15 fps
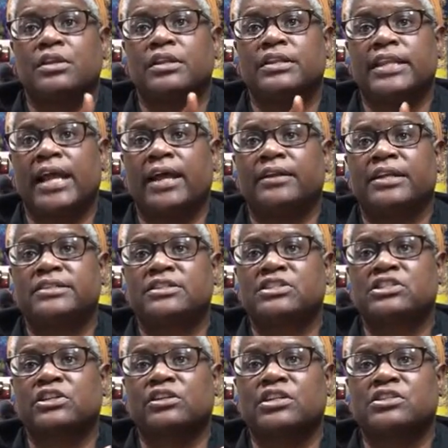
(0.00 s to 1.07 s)
not
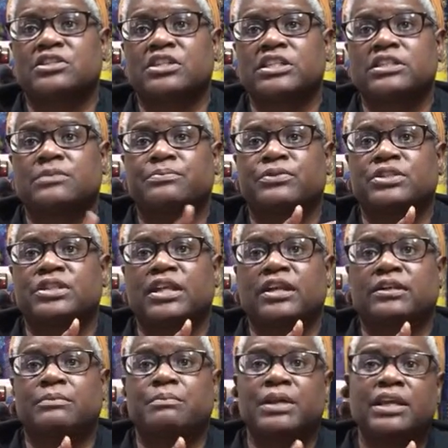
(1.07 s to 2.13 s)
necessarily just to
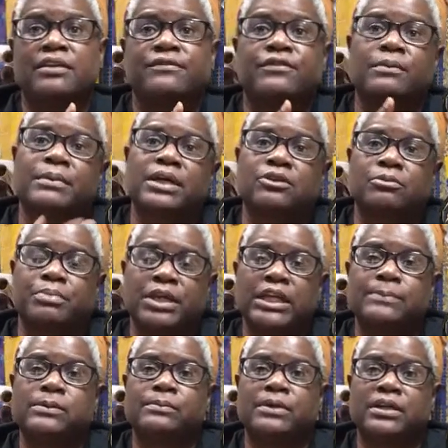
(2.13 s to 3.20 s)
protect me from other
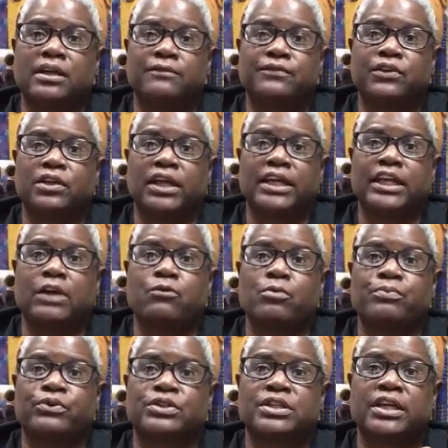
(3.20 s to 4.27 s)
people, but I feel like it will
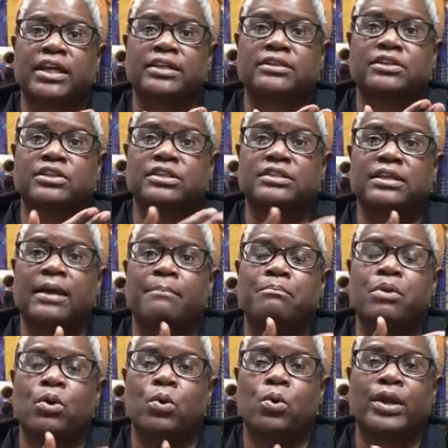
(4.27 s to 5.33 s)
protect to some
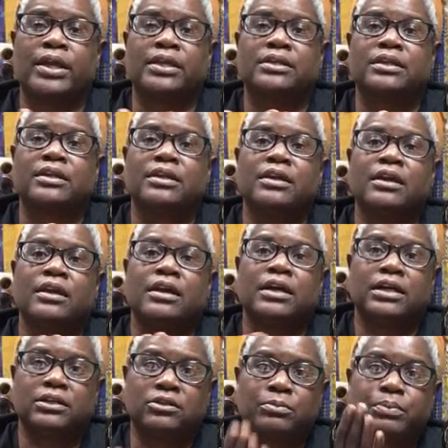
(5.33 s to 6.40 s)
point
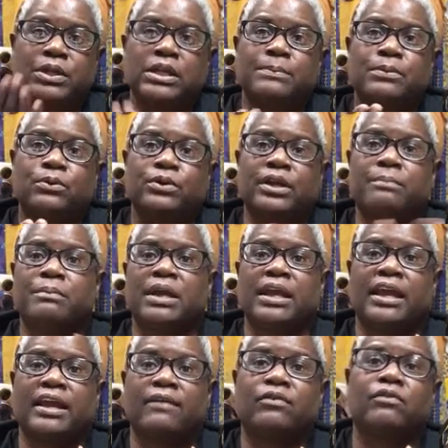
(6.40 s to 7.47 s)
other people that may
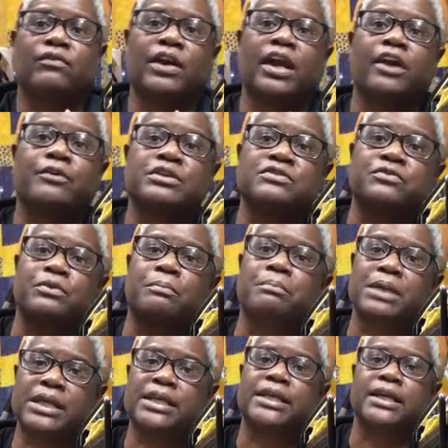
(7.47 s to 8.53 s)
have the virus from
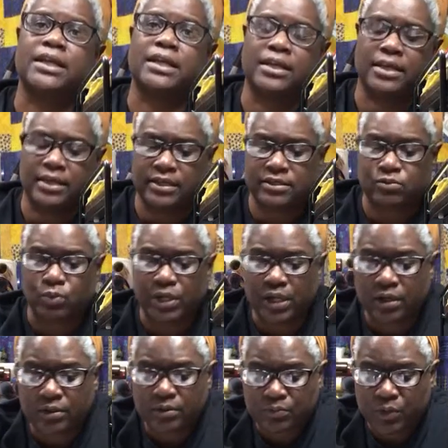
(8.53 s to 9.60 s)
me getting it as
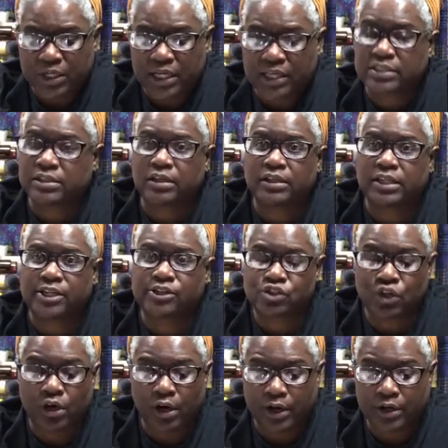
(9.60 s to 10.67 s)
well when I saw that
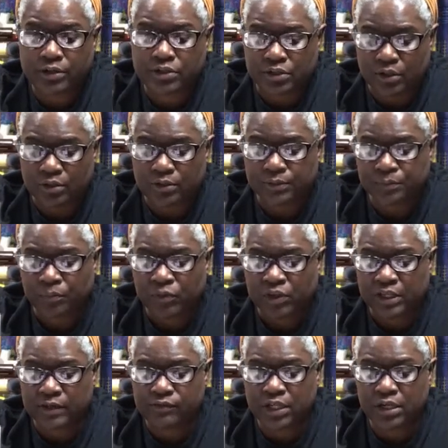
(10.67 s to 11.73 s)
chart. So
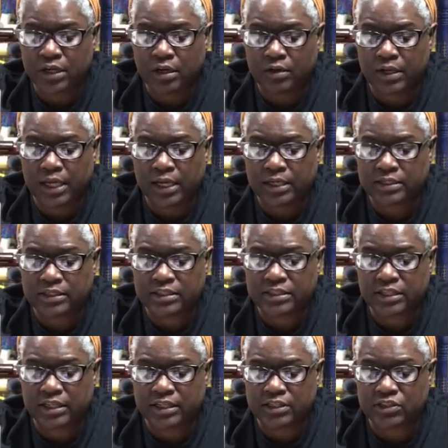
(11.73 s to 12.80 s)
they've done all kind of
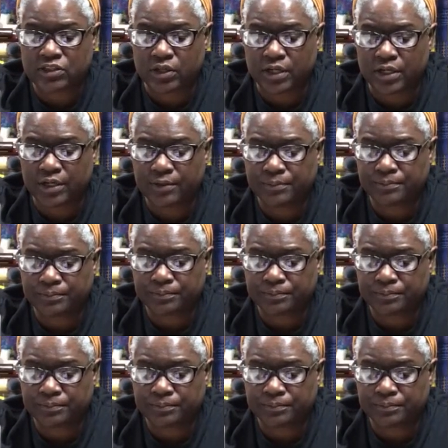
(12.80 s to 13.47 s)
studies on it.